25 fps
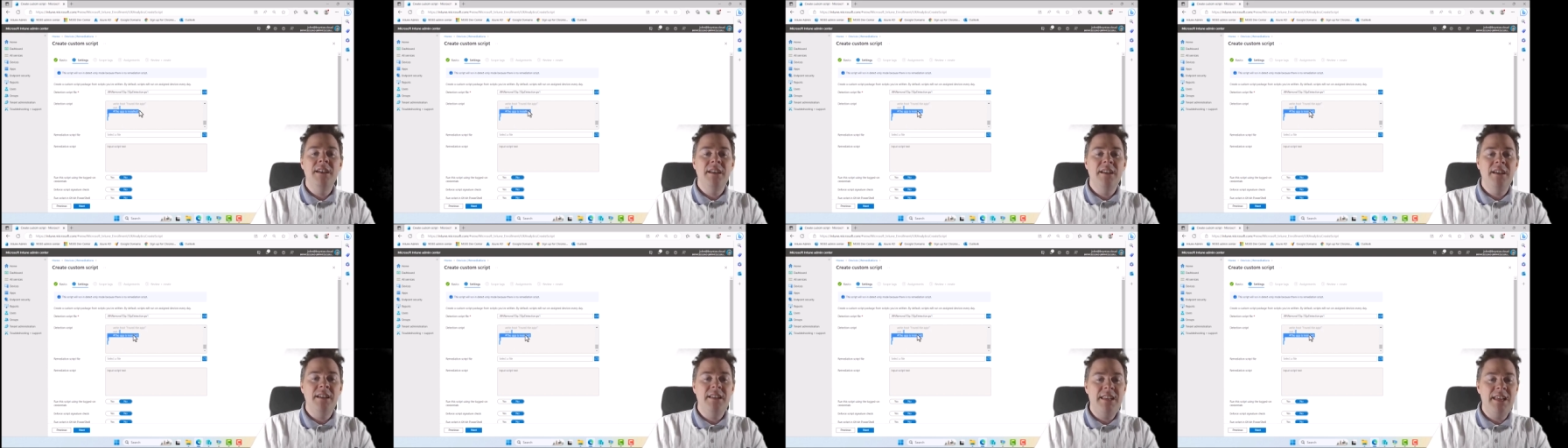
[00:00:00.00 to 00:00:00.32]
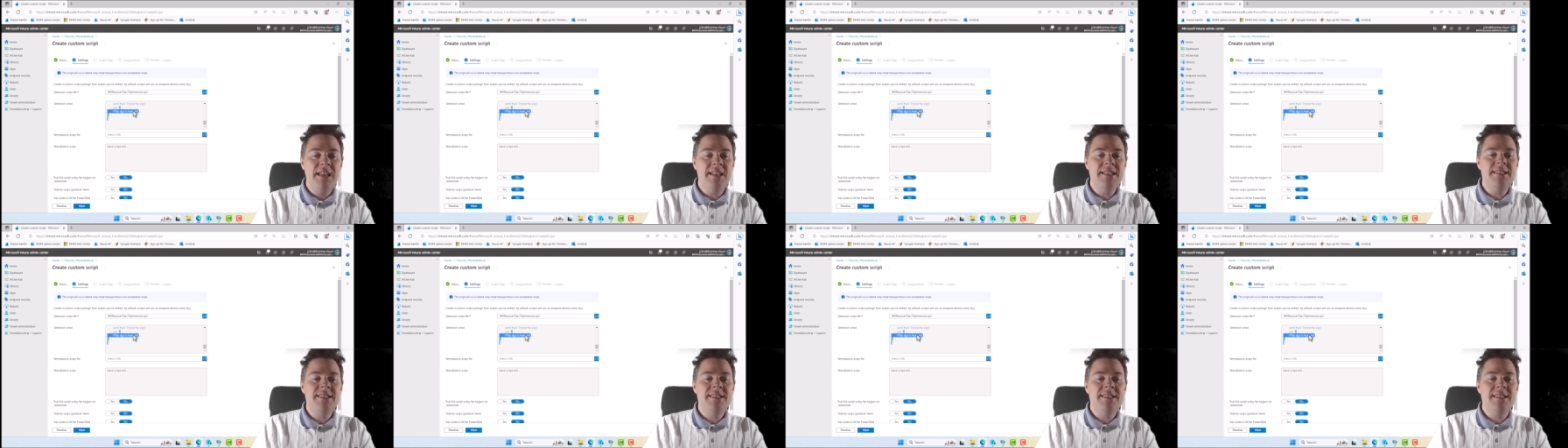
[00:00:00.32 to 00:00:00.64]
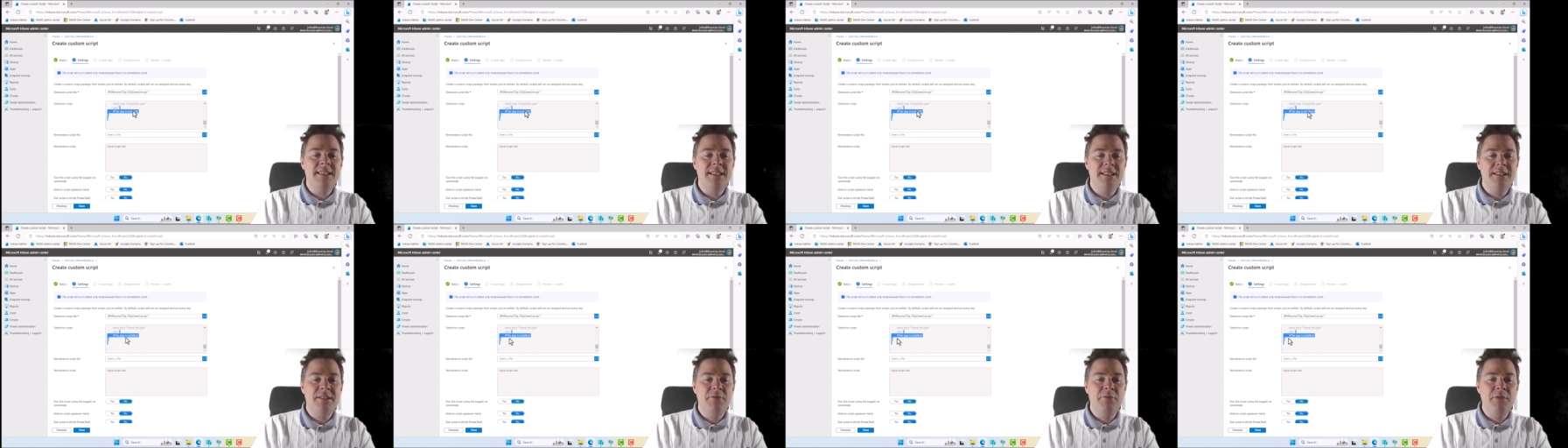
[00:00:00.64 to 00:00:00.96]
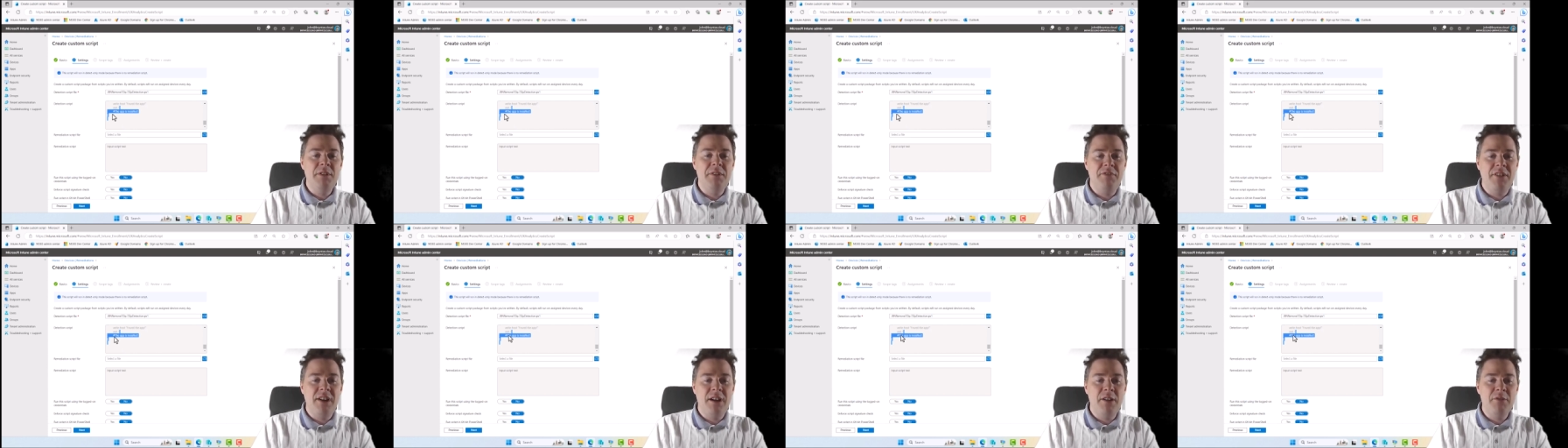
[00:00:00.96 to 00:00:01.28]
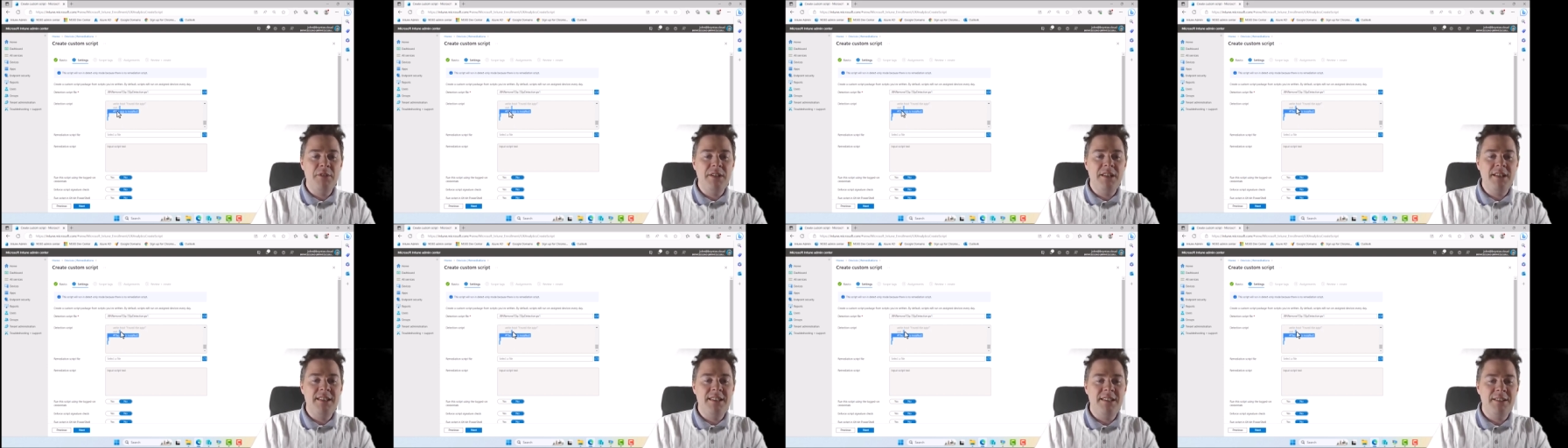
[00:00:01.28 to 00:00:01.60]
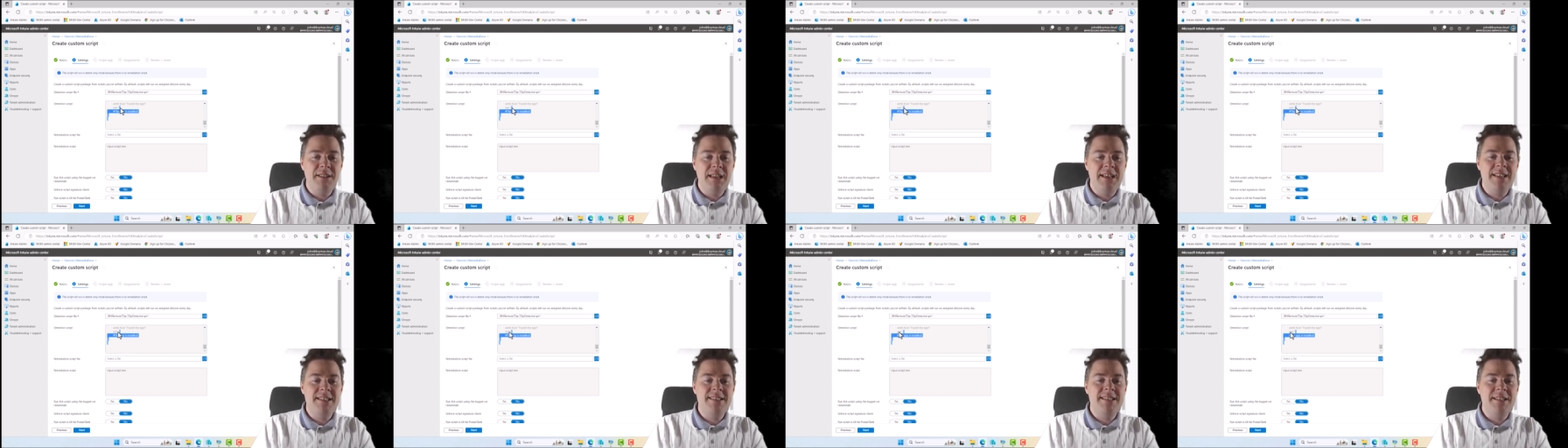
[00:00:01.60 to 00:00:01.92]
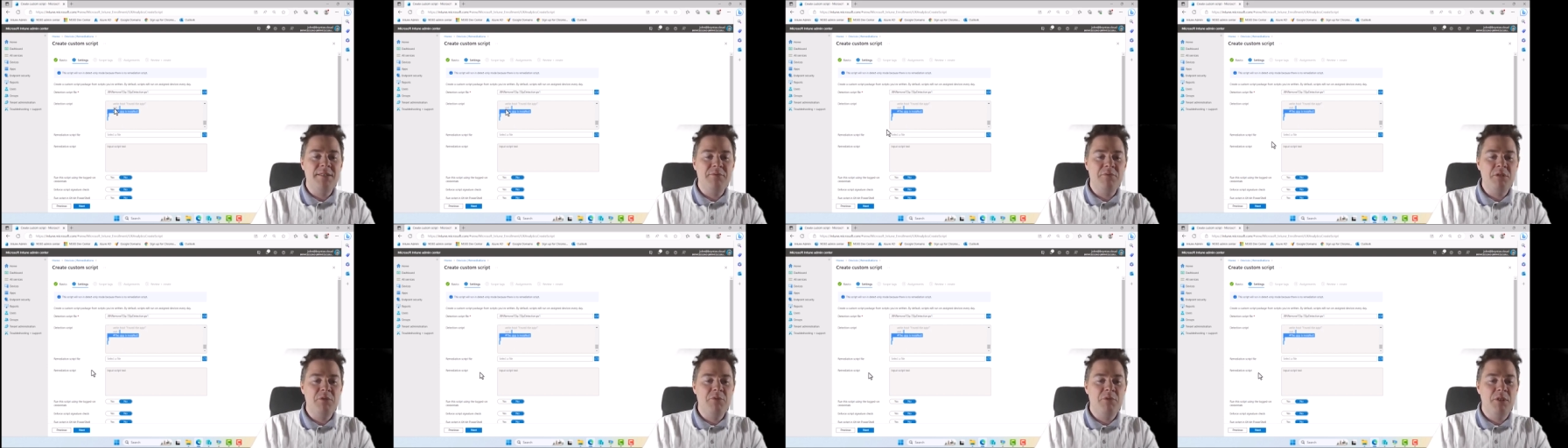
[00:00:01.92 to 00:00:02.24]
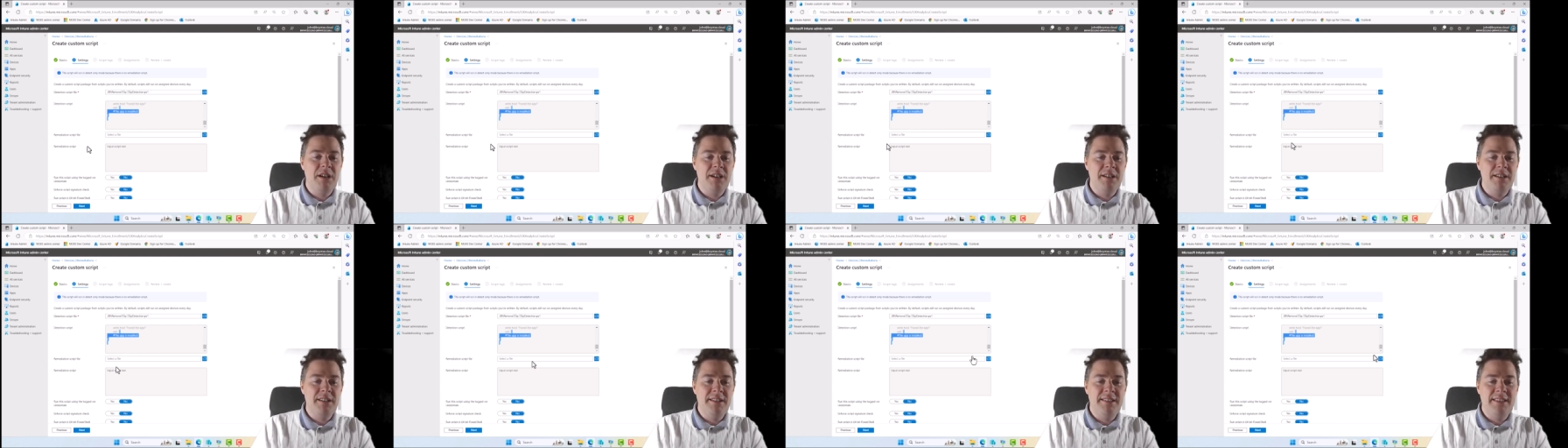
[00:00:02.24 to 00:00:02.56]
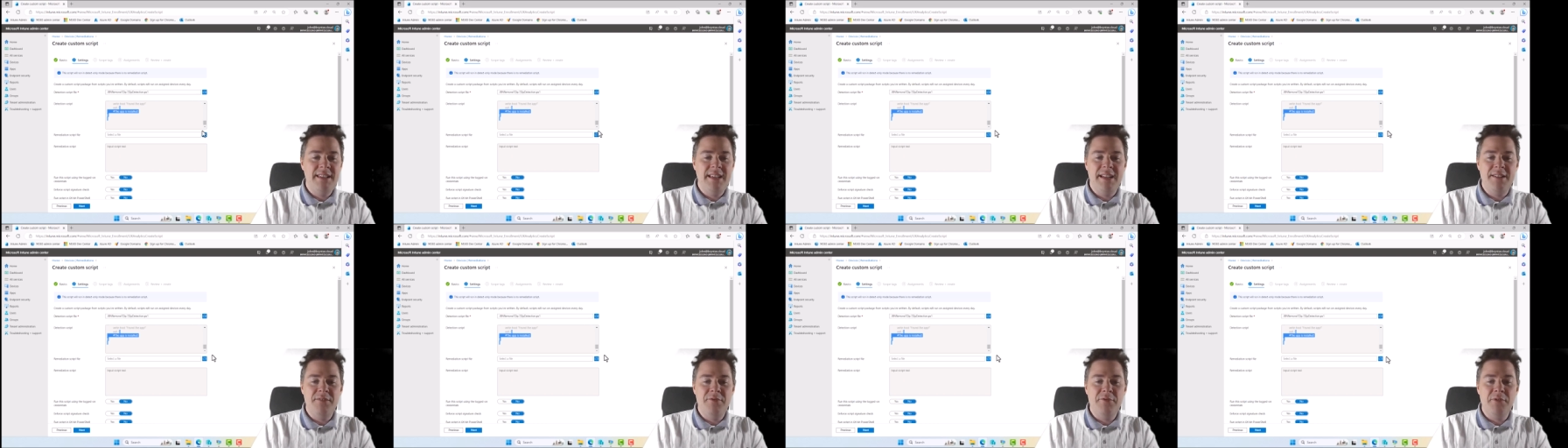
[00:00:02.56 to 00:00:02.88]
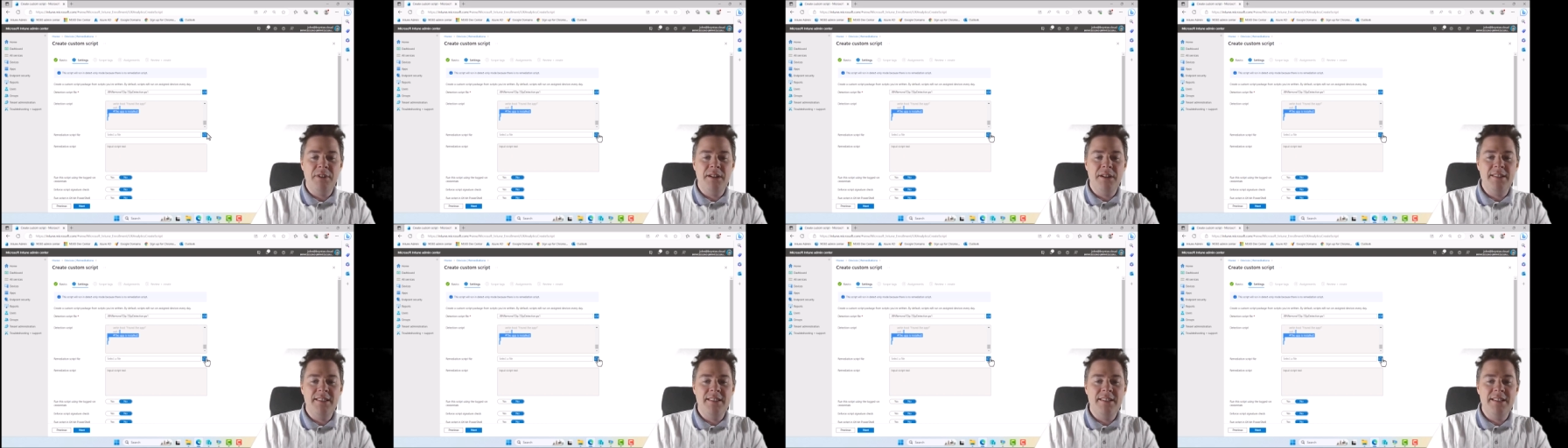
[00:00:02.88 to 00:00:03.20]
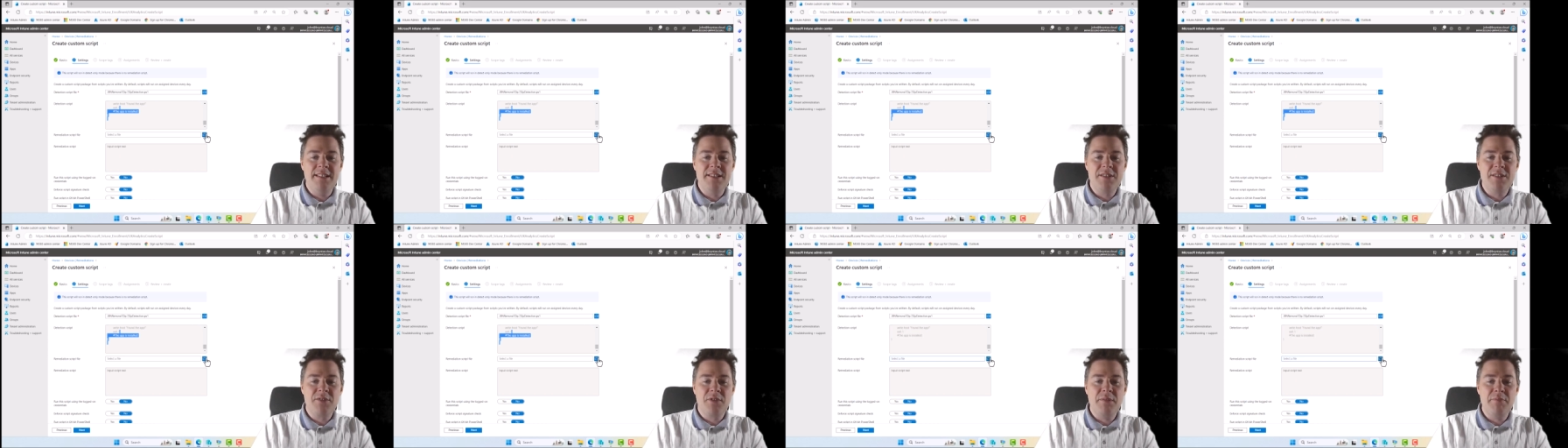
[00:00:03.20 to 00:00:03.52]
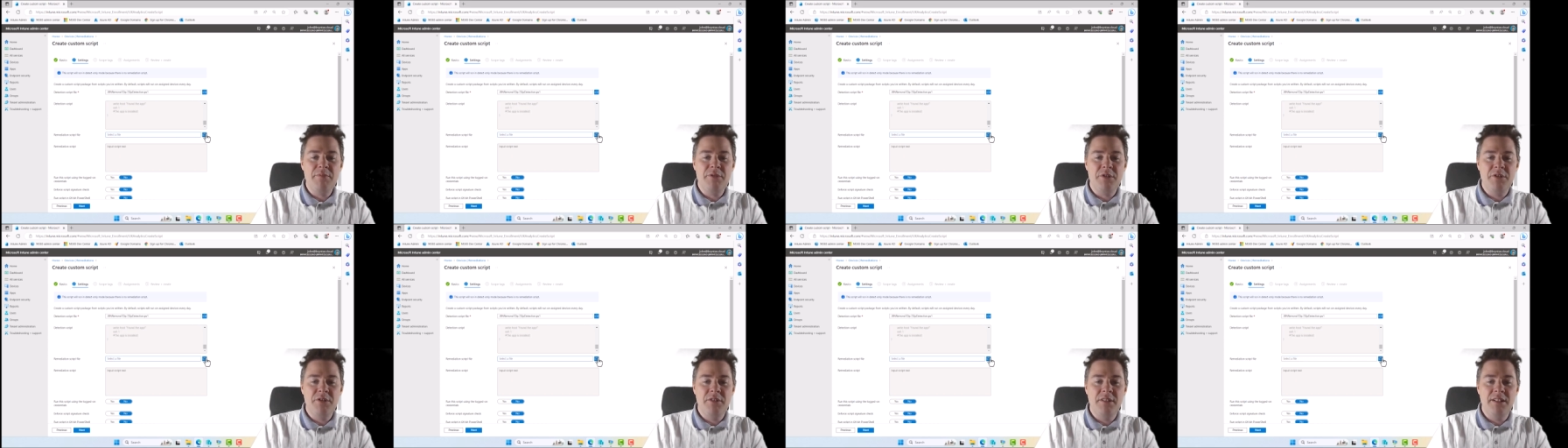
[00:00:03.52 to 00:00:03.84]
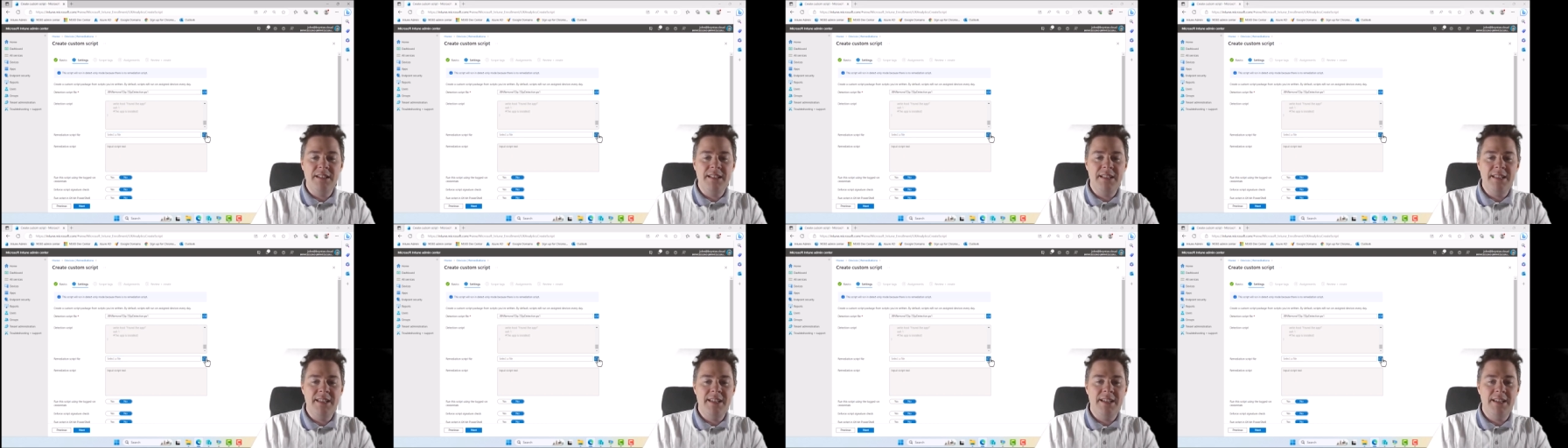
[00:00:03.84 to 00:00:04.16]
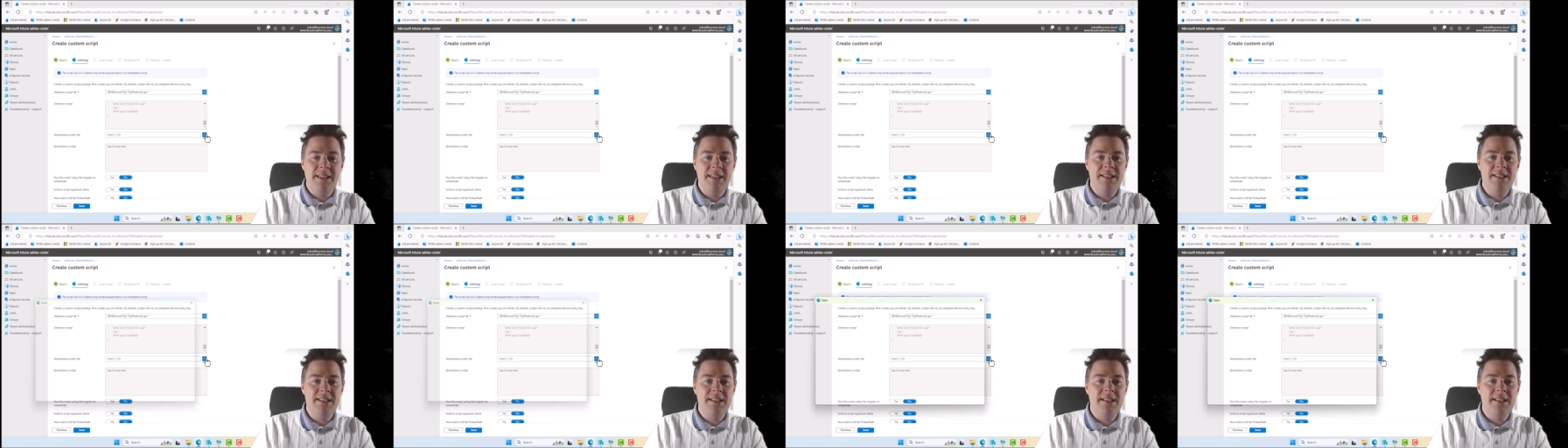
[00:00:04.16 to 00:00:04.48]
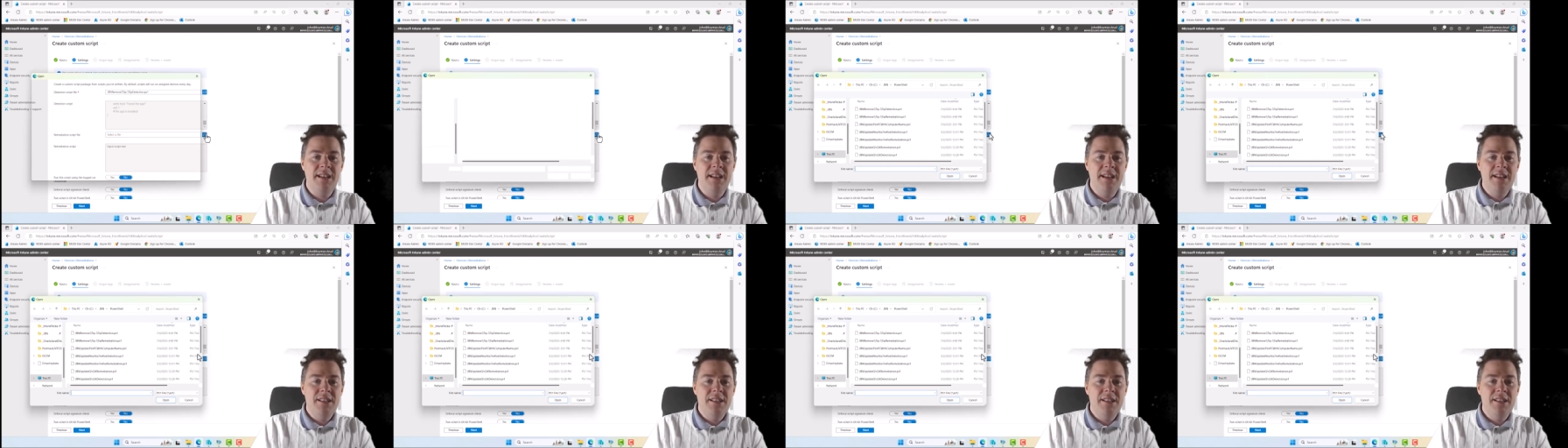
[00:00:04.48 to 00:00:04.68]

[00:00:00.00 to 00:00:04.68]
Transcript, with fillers: Yes, we found it. Exit with one. Then run this script to delete it.